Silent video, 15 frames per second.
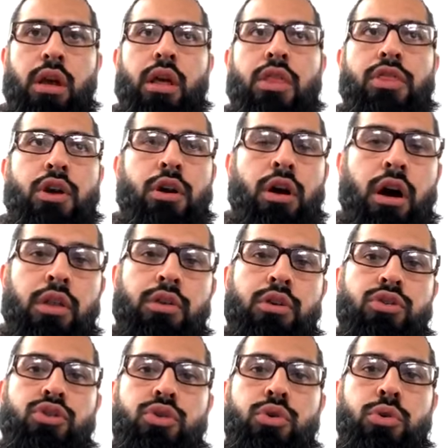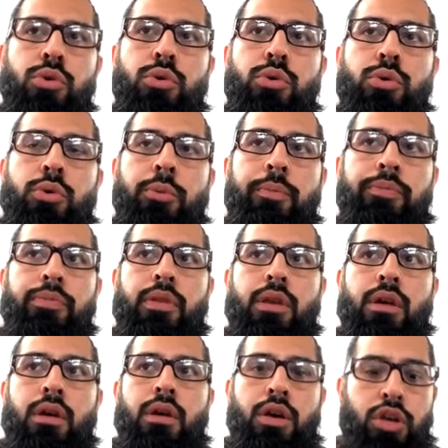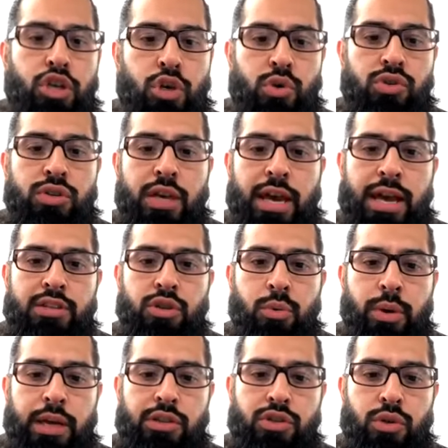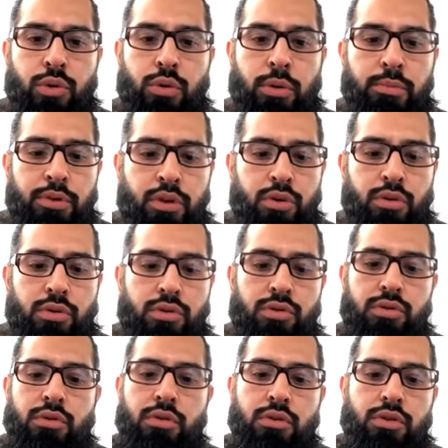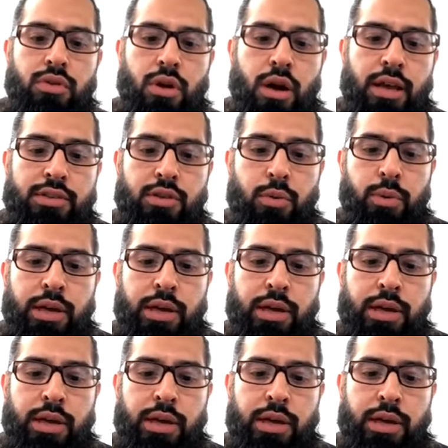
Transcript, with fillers: there are others who use it as a way to abuse, as a mm-hmm.